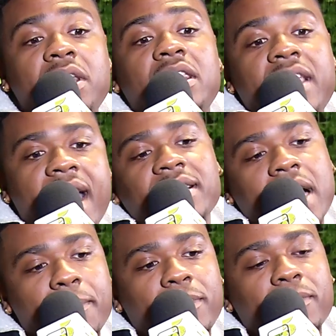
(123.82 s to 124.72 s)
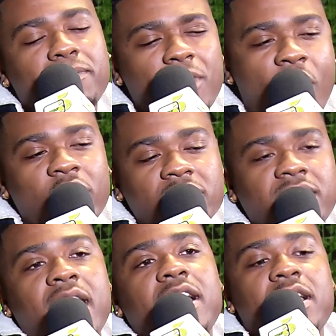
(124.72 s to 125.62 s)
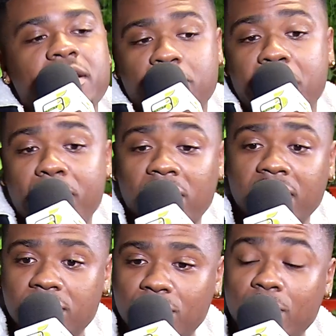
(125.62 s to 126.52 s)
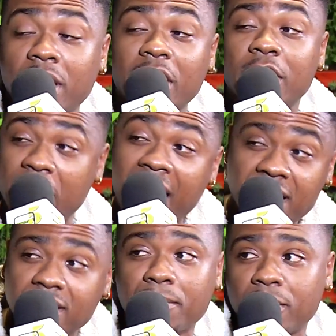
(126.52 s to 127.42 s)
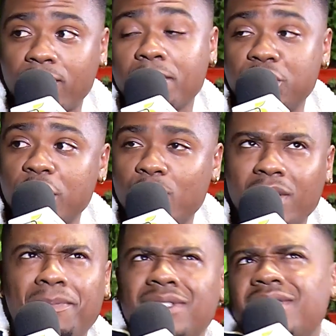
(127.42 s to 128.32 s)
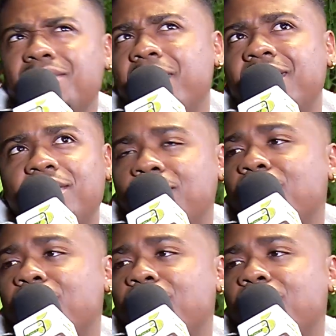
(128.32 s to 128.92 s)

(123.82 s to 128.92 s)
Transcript: that type of artist that people can listen to and gain something from genuinely, but still make